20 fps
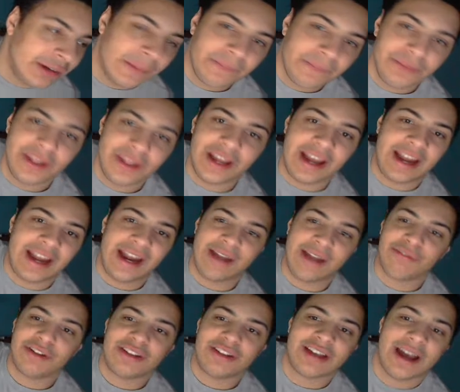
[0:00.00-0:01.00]

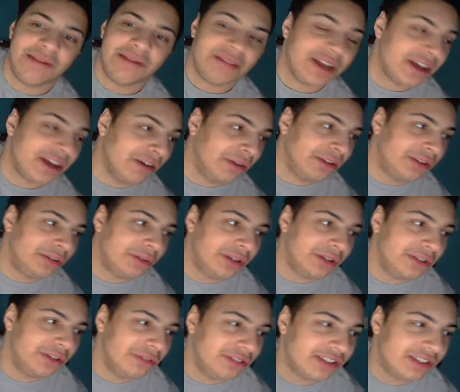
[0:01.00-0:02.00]
every time they go into a
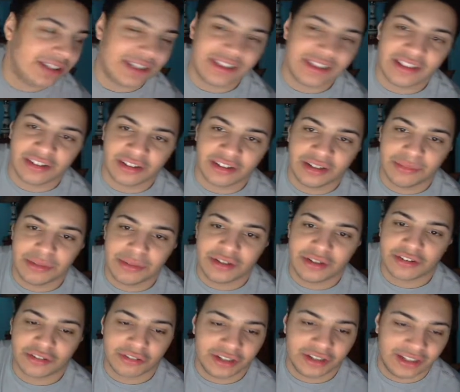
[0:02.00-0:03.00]
new city, they're going to be
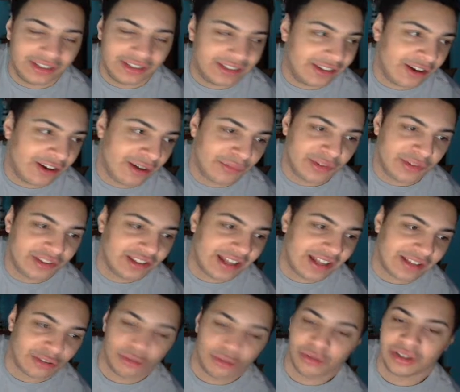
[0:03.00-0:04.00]
screened. And obviously
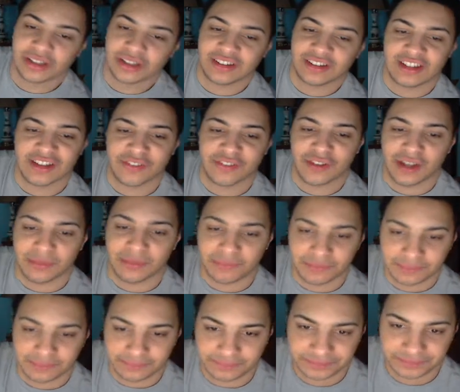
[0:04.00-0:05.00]
that's holding stuff up.
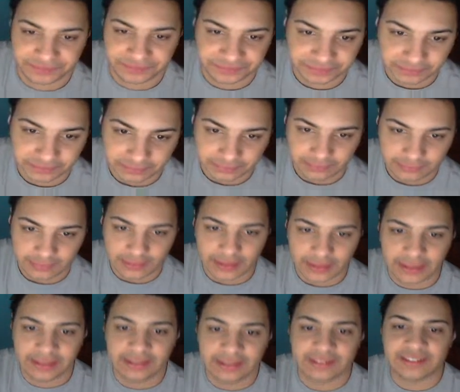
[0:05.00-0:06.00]

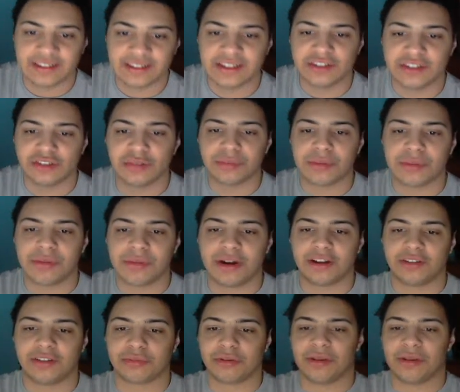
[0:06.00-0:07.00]
In the city,
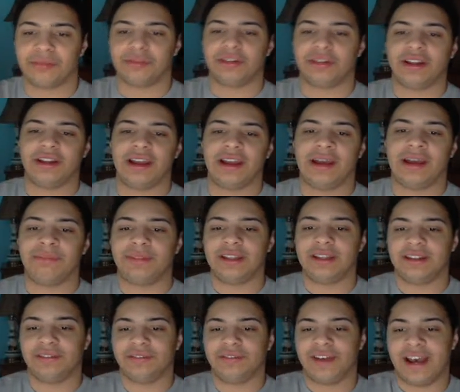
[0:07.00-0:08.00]
supermarkets were
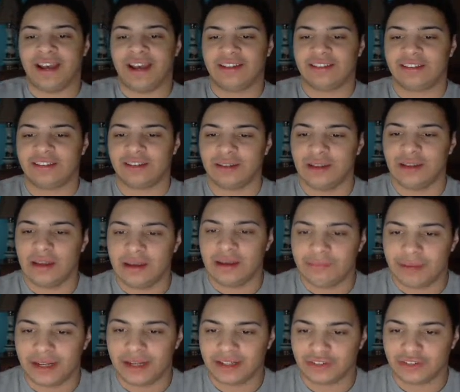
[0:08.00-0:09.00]
emptying fast.
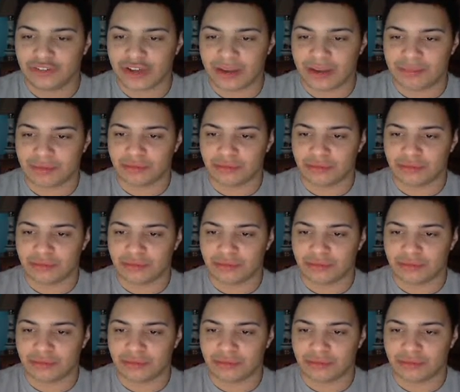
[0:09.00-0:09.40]
Panicked shoppers